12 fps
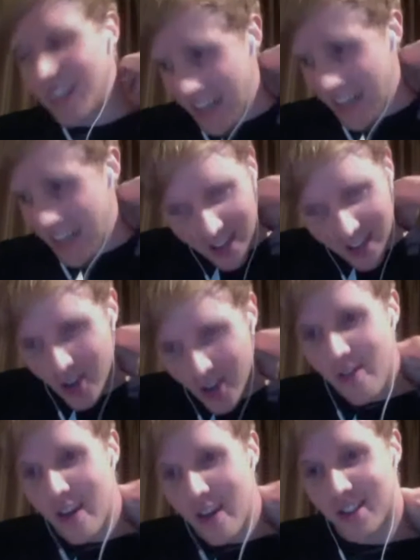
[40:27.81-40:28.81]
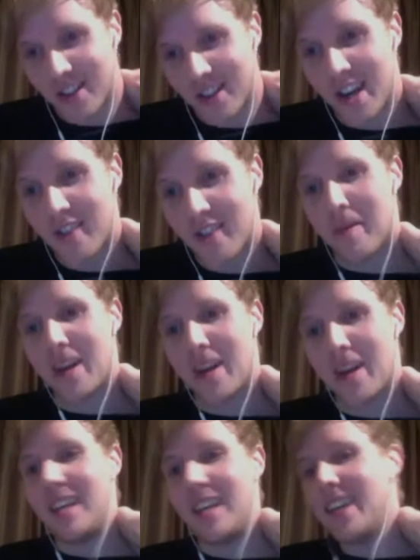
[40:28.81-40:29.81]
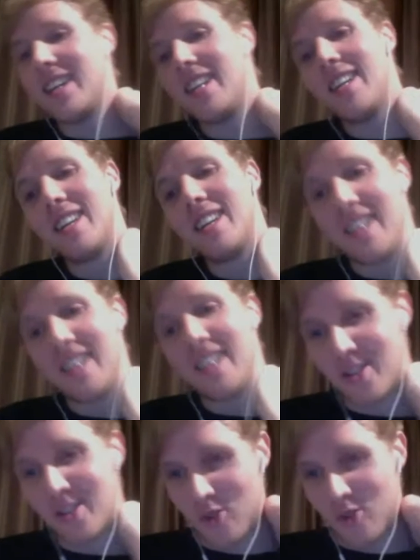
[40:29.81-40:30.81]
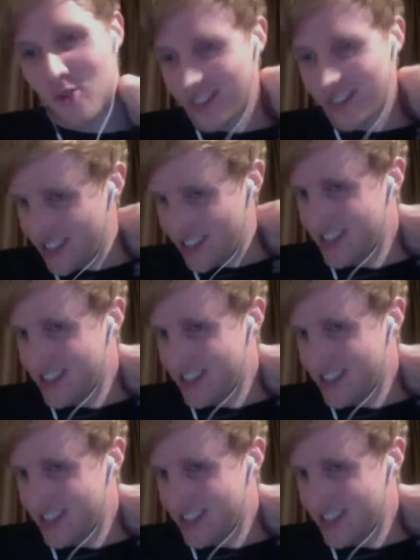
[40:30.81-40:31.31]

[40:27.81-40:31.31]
I don't know if there is enough money in the world.